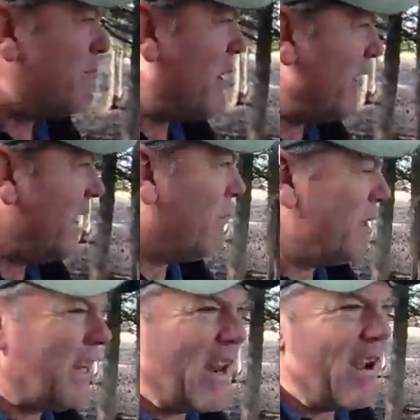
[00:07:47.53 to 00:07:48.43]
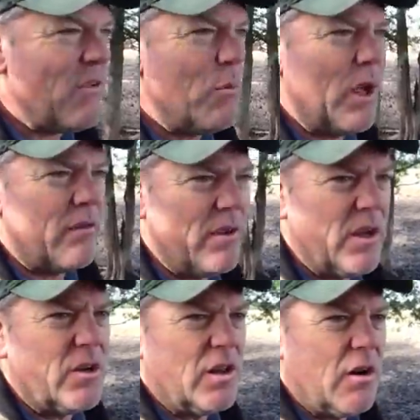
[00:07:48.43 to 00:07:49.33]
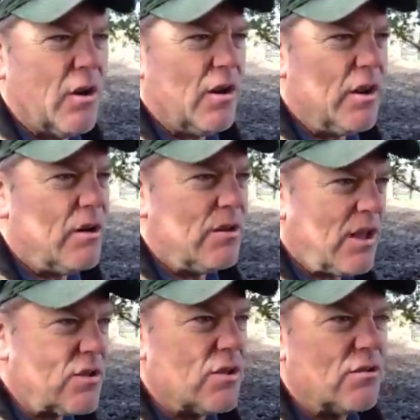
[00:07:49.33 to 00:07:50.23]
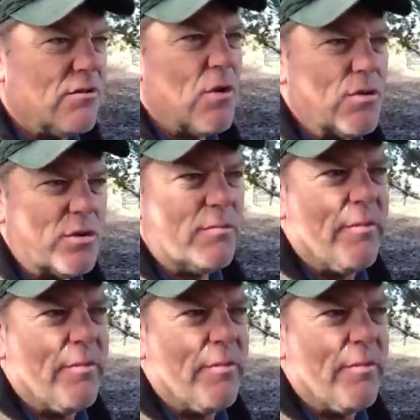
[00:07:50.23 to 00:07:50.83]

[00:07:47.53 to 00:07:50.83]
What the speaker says: muddy. I would never bring a vehicle out on here unless it's frozen.